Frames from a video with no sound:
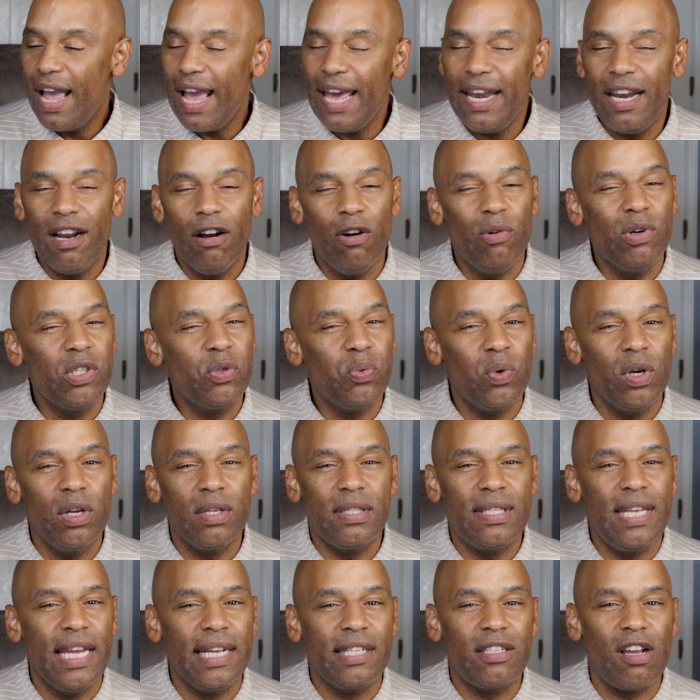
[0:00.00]
Eddie Hearn was
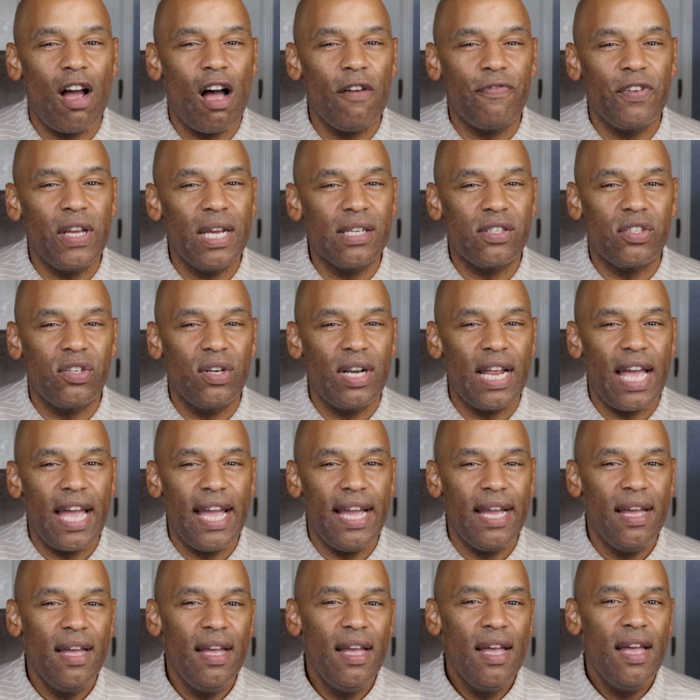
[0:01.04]
real ticked off
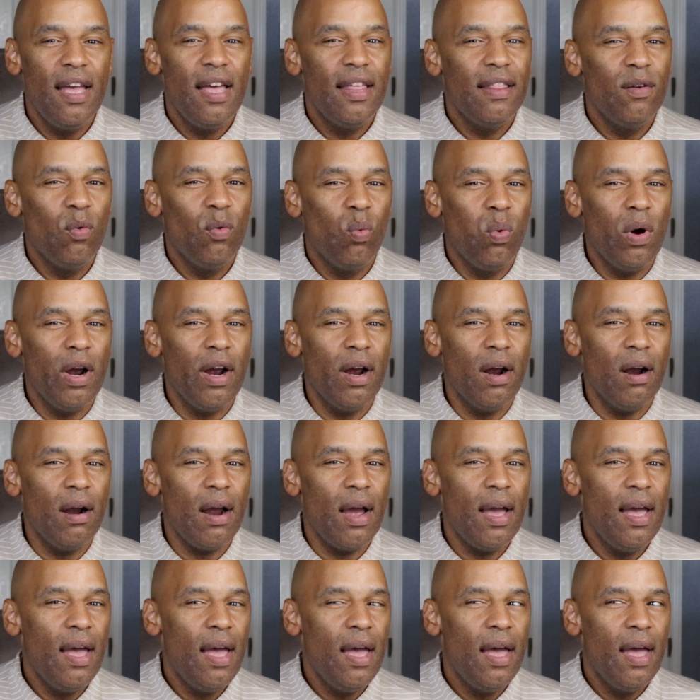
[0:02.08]
yesterday
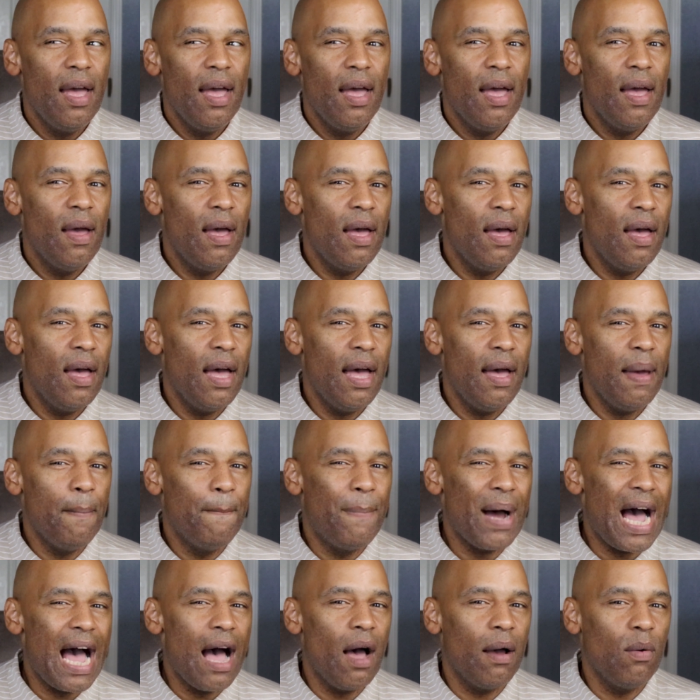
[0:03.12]
where
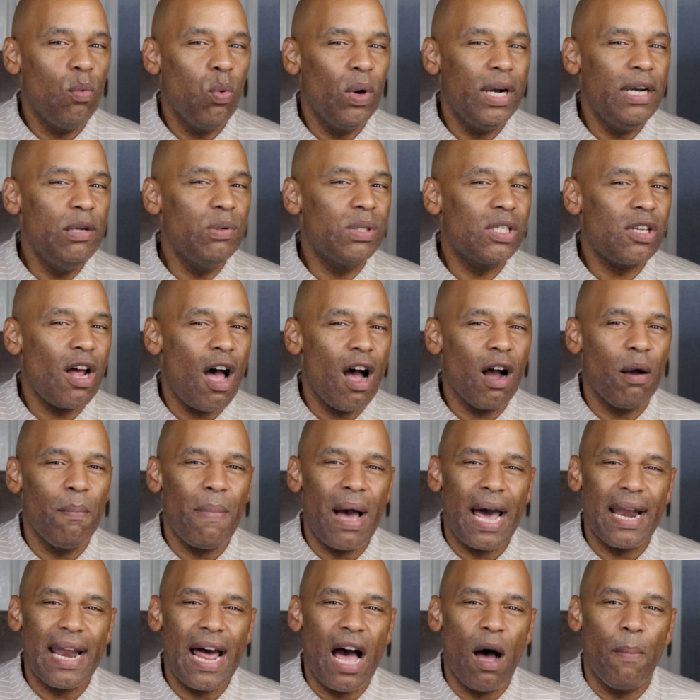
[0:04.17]
when he was talking
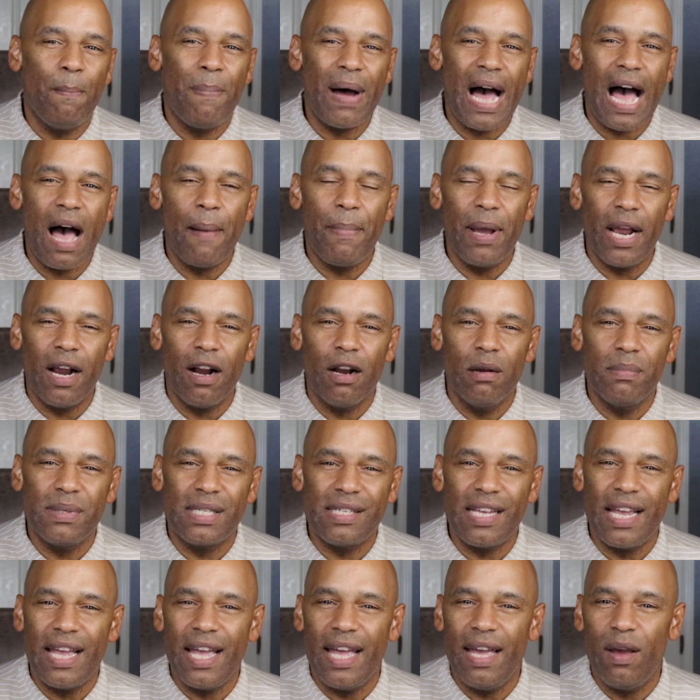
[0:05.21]
about how Bob Arum
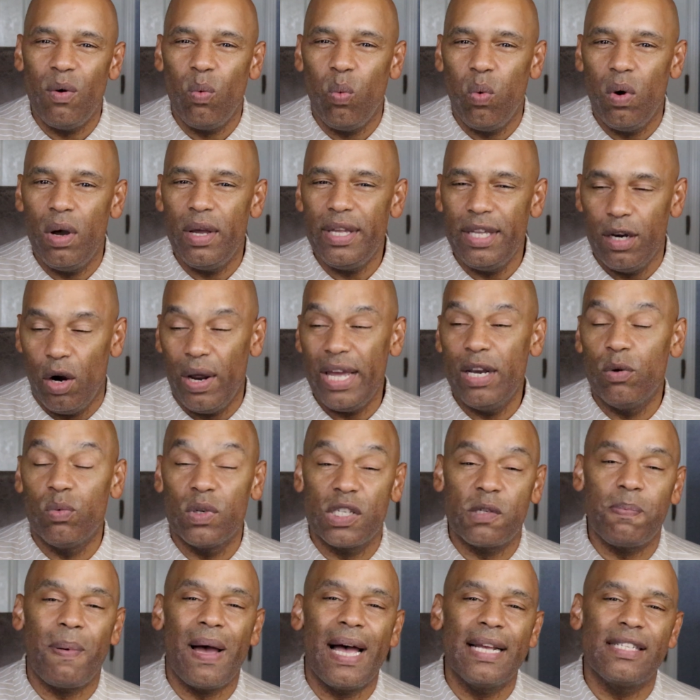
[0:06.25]
said, well, you know, in
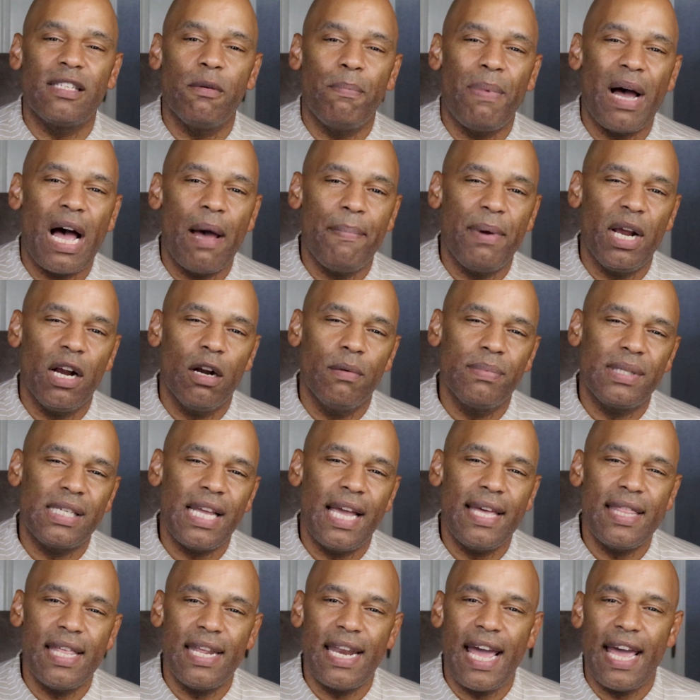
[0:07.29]
response to Bob Arum
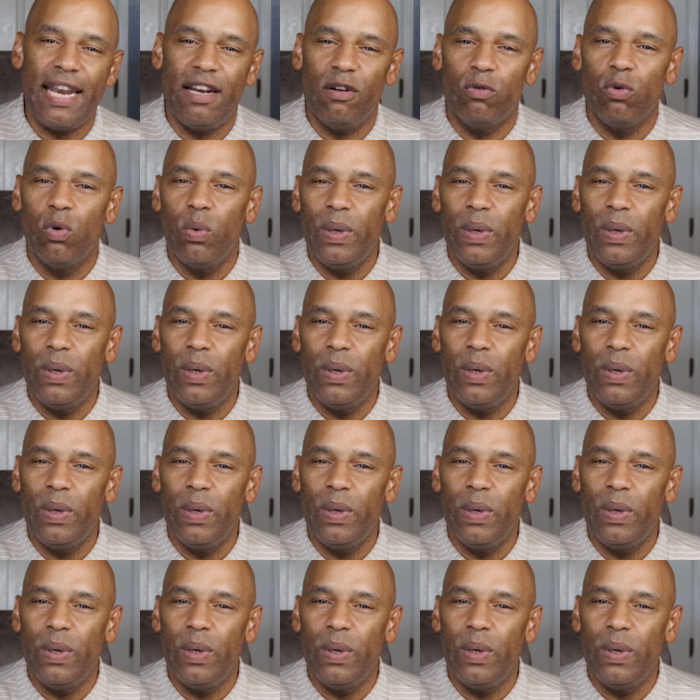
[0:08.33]
saying that Andy